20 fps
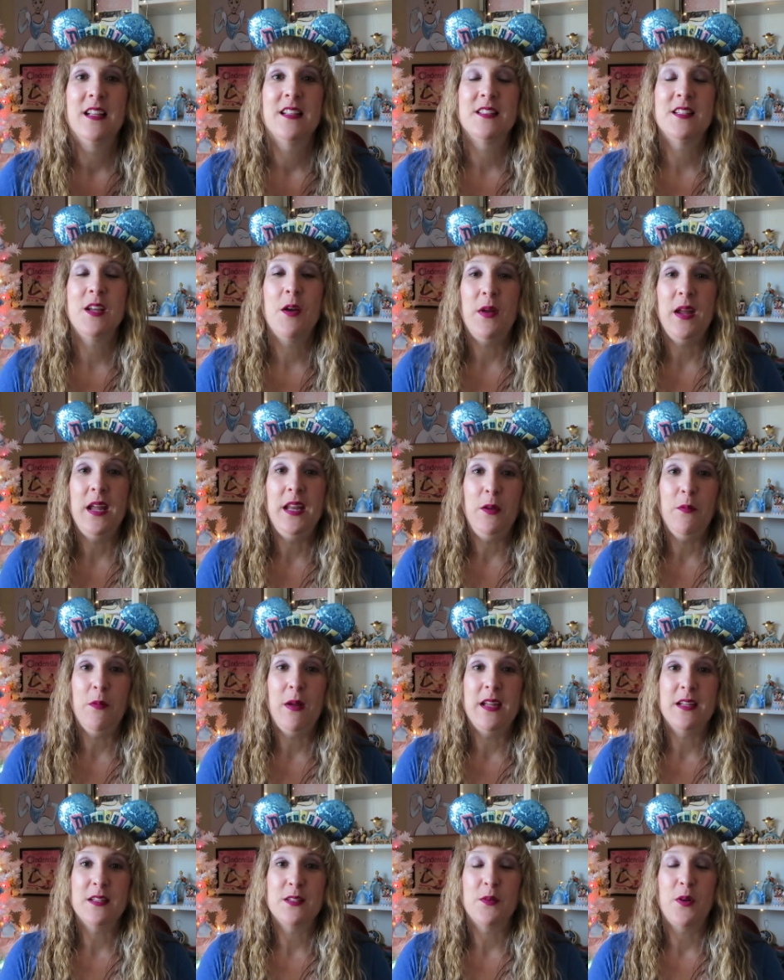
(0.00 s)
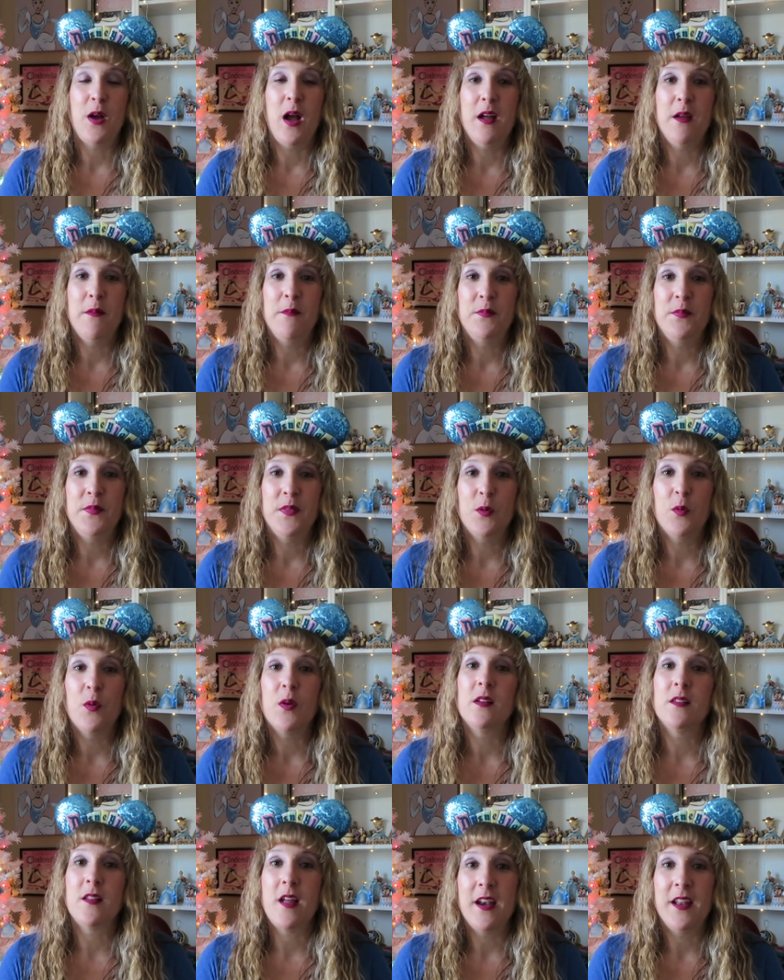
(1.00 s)
So anyways, um, there
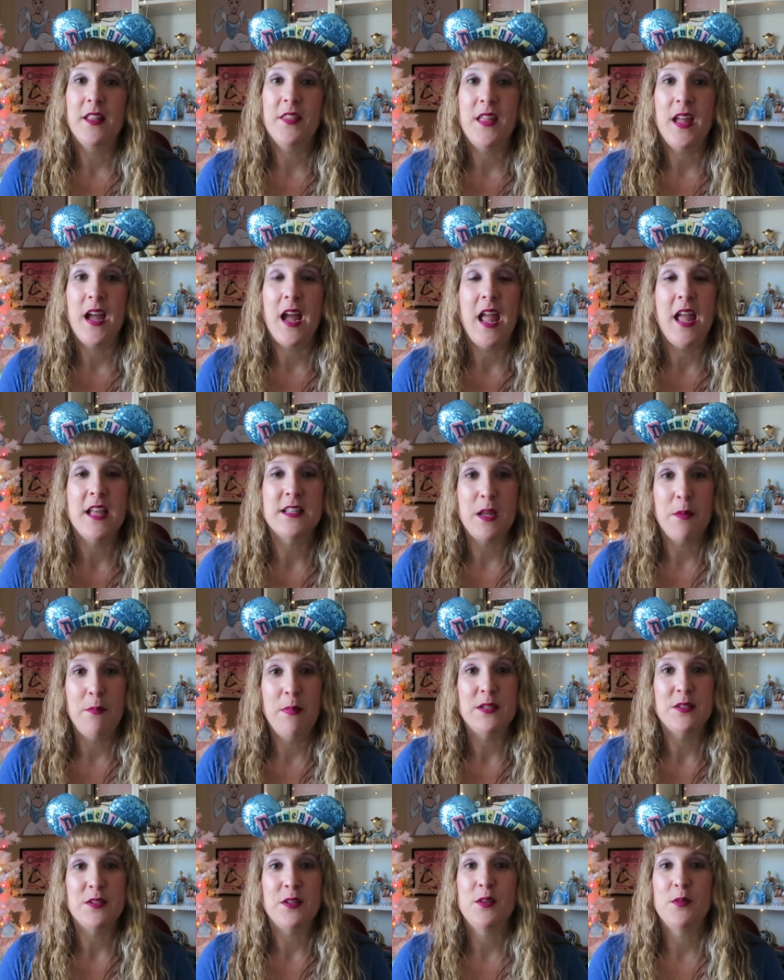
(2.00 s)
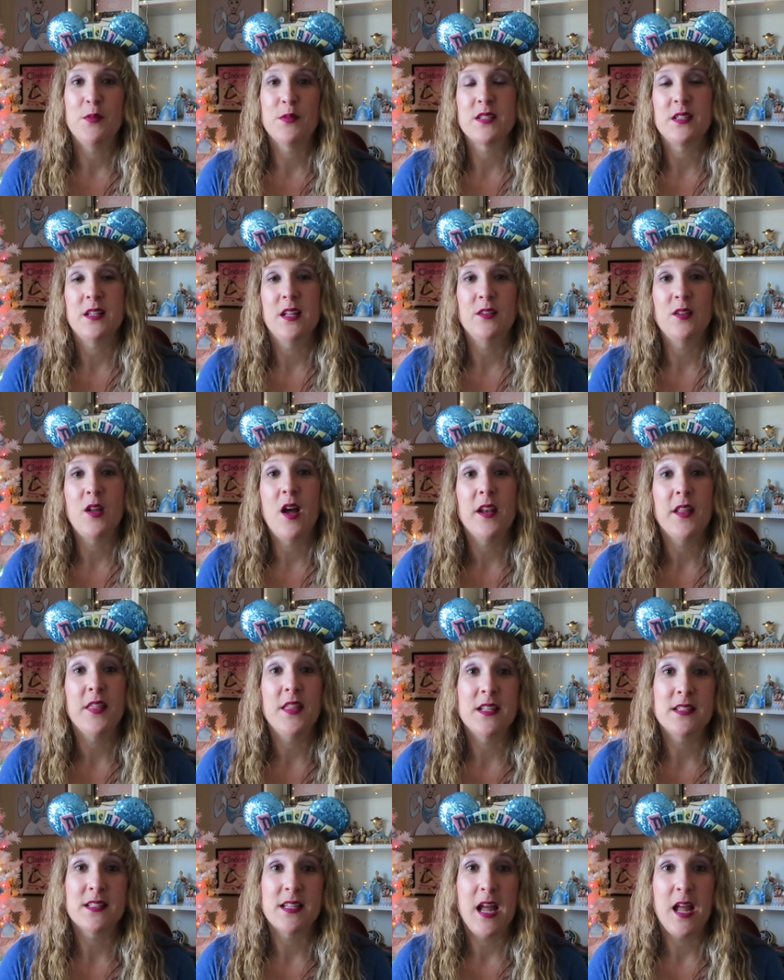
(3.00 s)
were a lot of, as I mentioned, there was a lot of
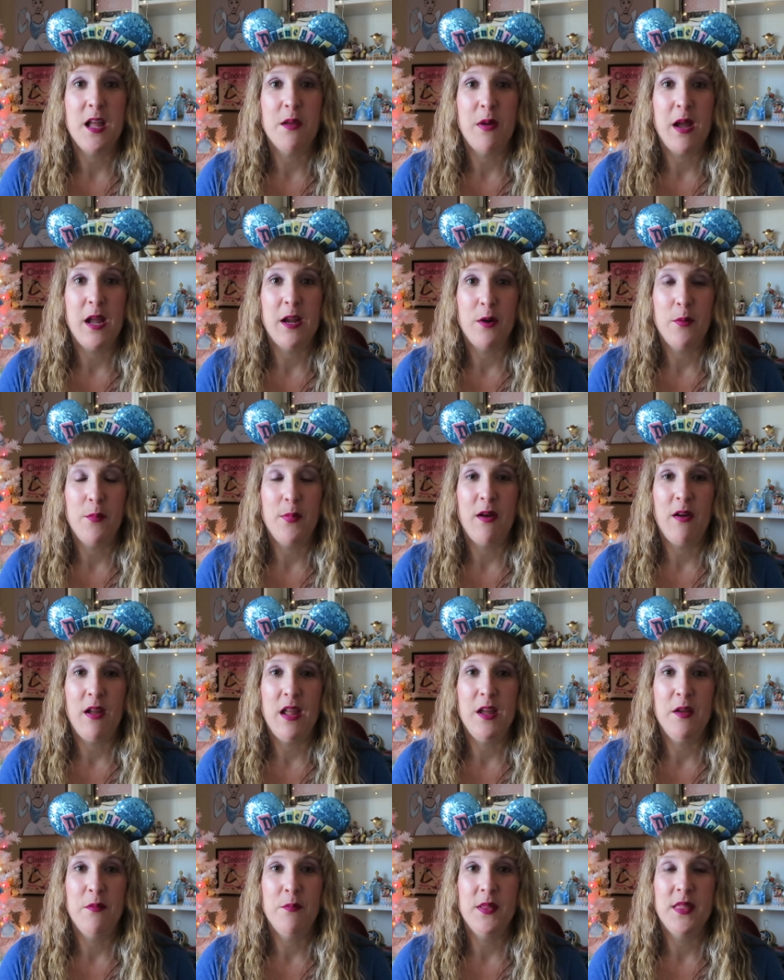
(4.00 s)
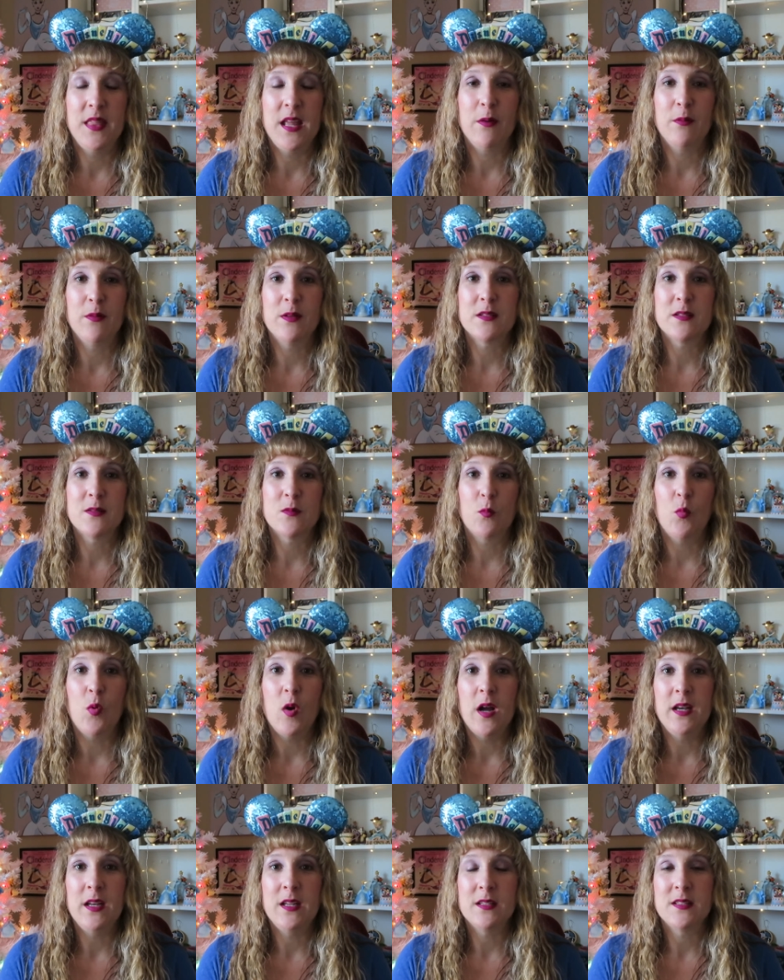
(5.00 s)
things that I admire about him, but that was
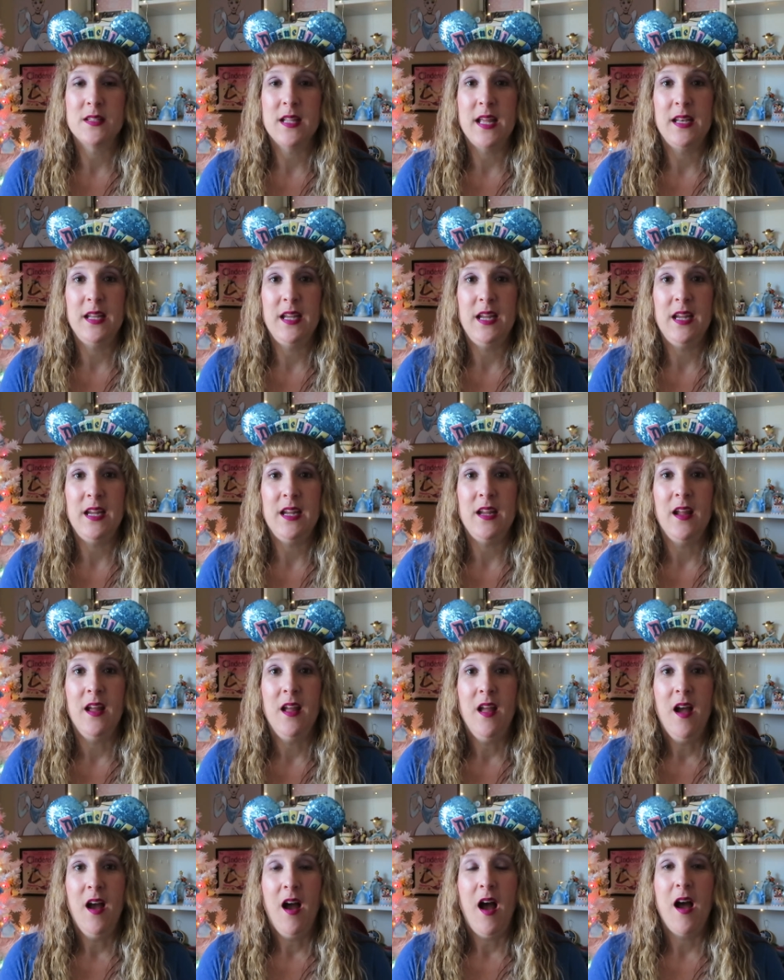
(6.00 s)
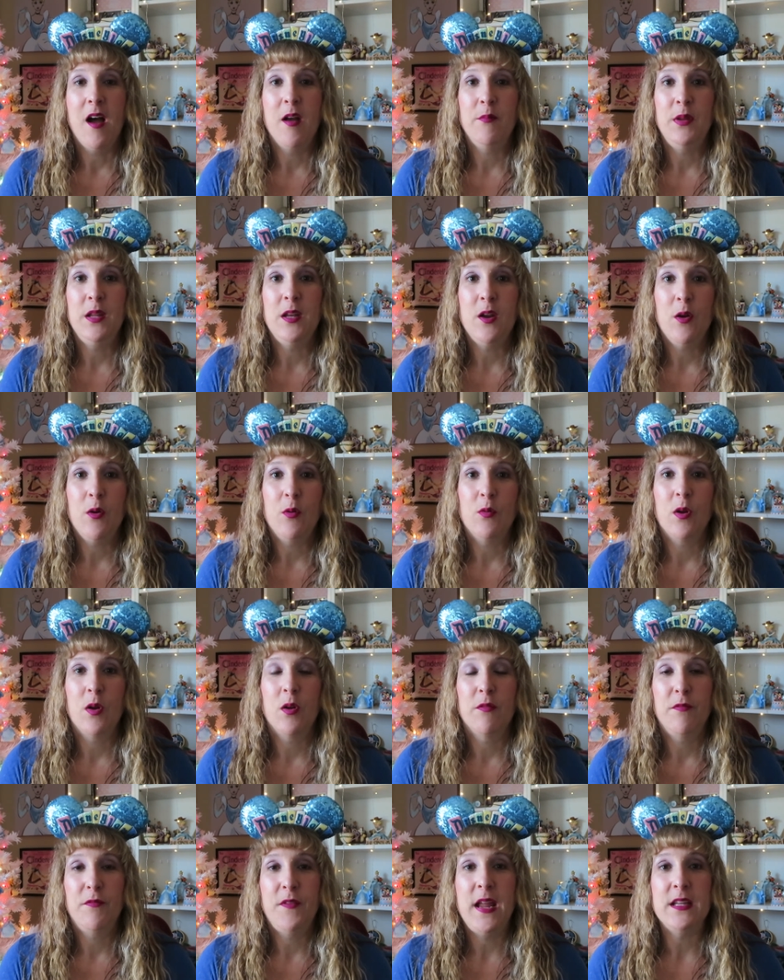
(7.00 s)
one, is that he, um, you know,
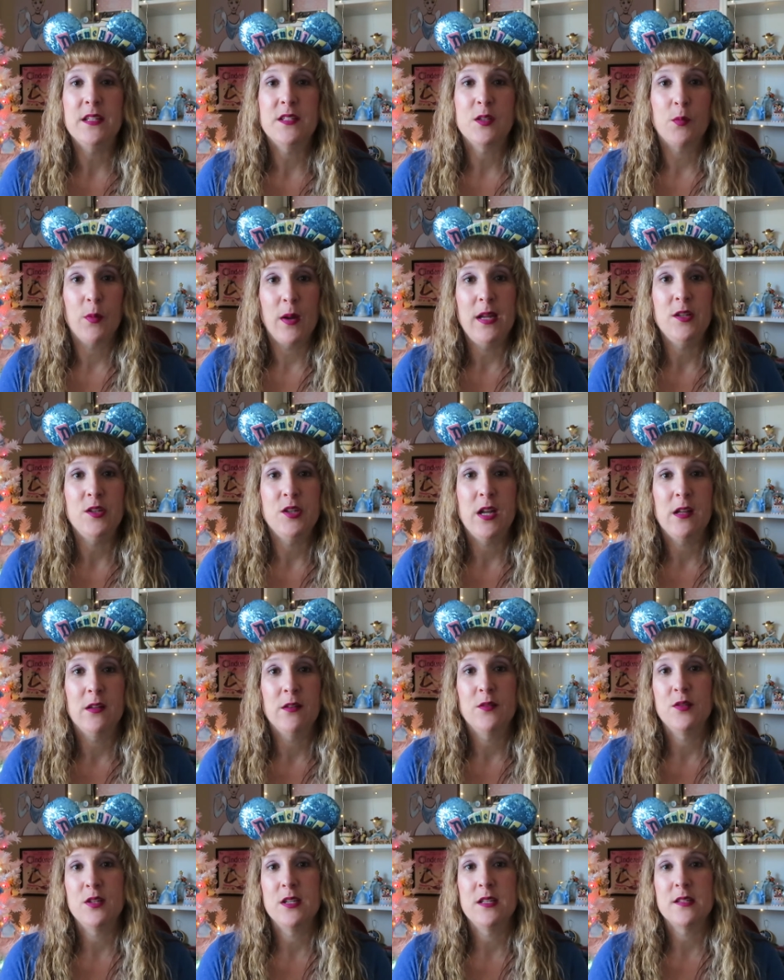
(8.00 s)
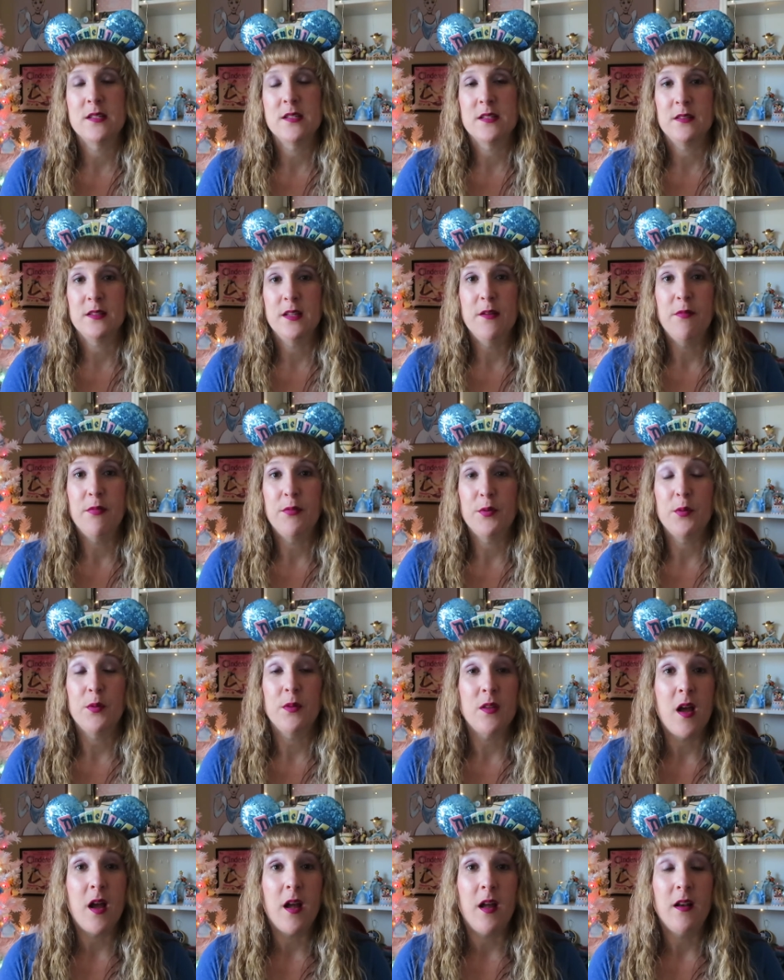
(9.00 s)
faced great challenges, lived through
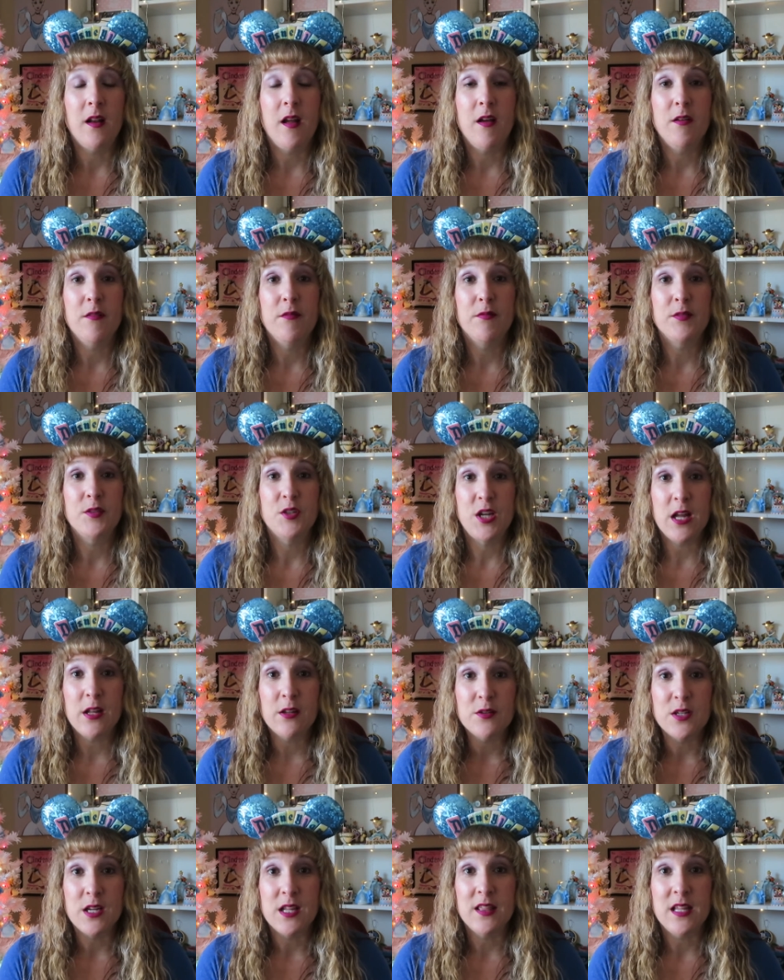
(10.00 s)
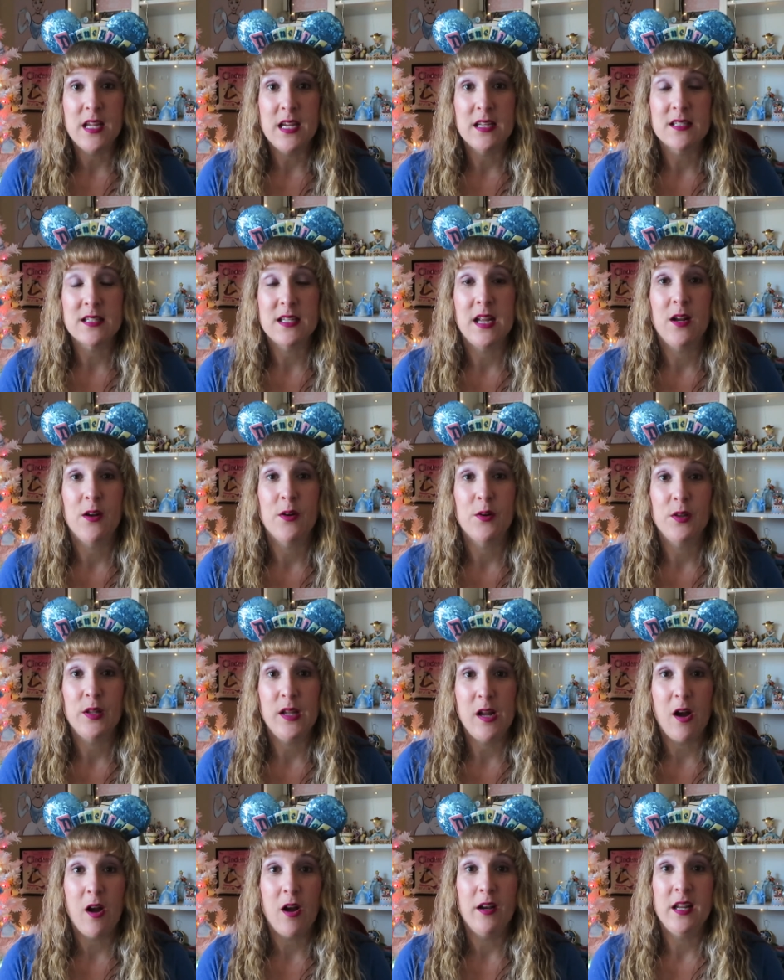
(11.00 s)
a lot of challenging things
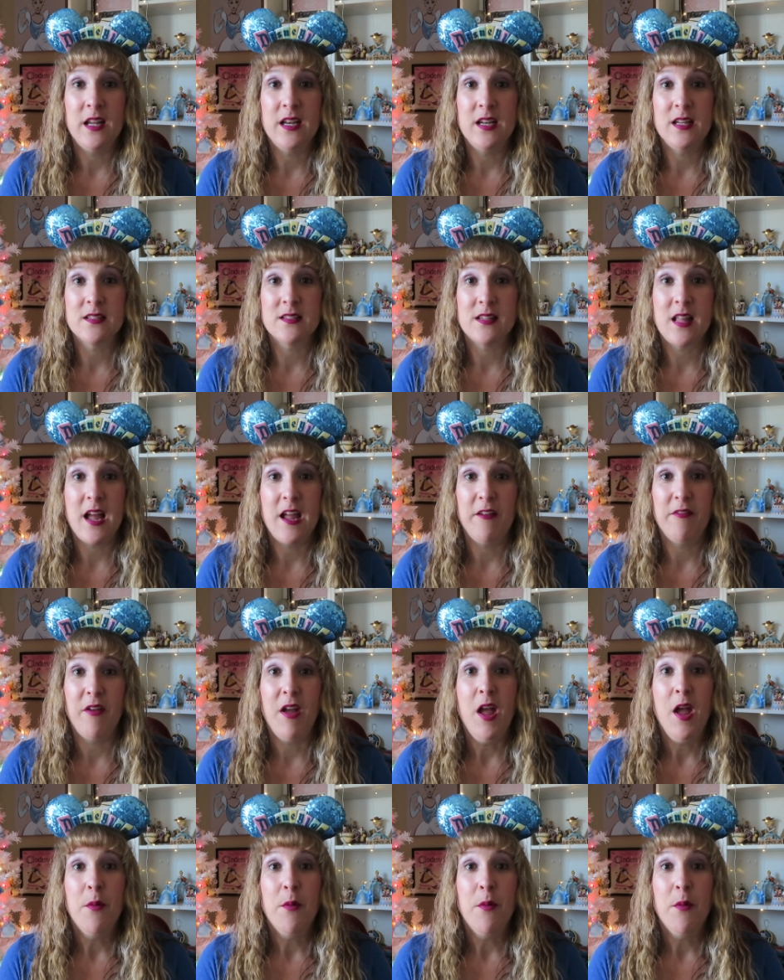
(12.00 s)
early on in his life,